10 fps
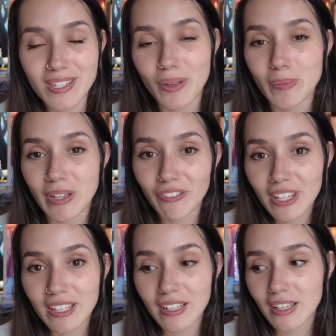So I'm definitely
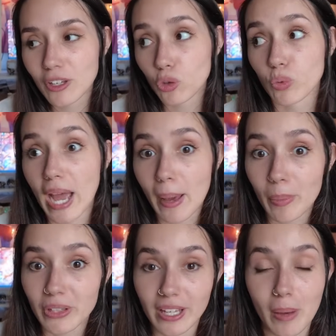gonna
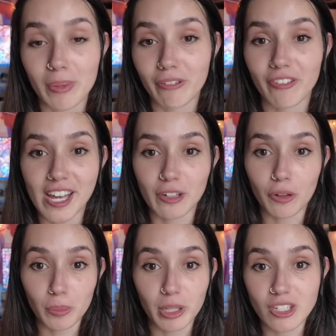I'm gonna find
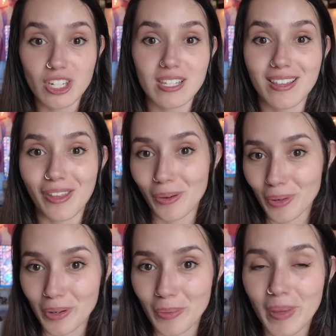all the plushies in their
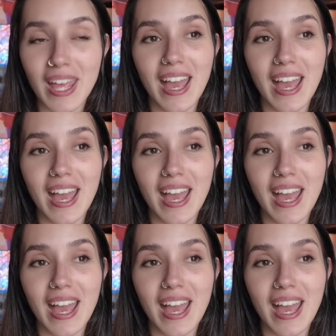room,